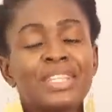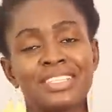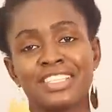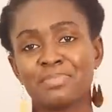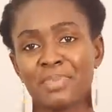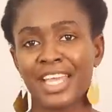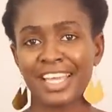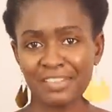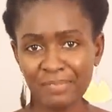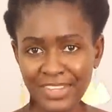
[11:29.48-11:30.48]
This is
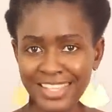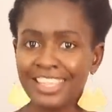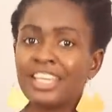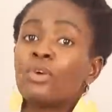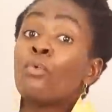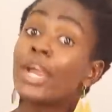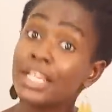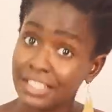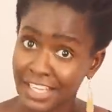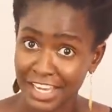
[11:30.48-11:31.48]
big.
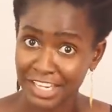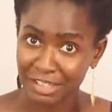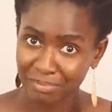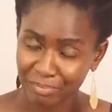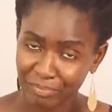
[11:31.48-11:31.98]
Weight gain.